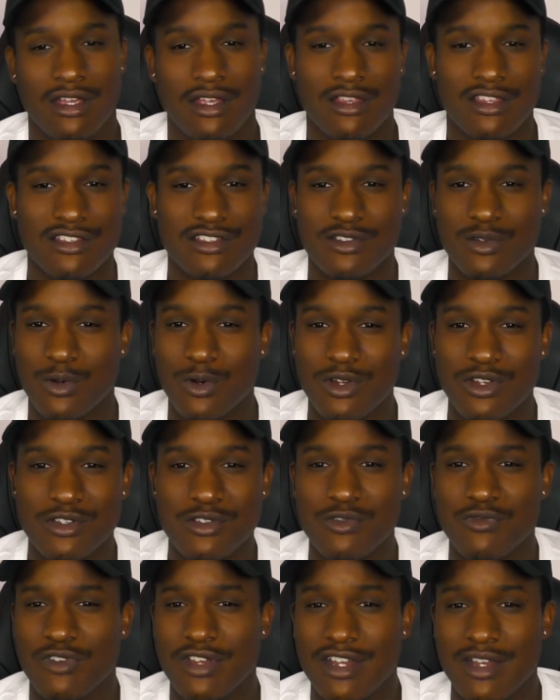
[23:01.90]
The stories
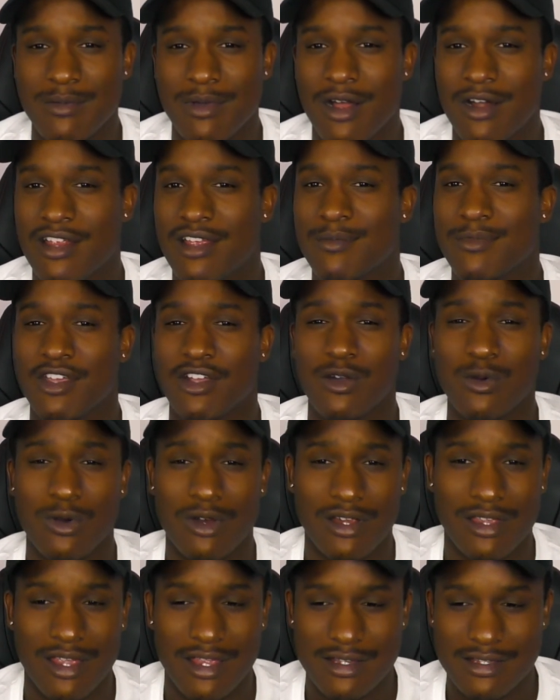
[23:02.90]
you read about him, the
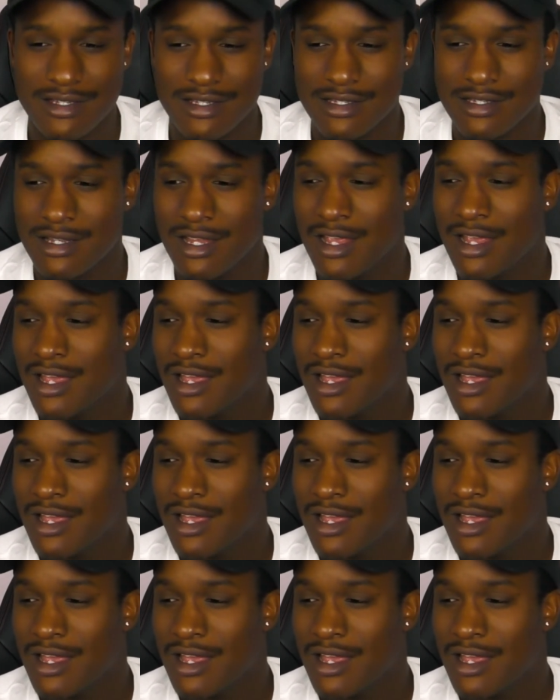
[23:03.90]
court cases,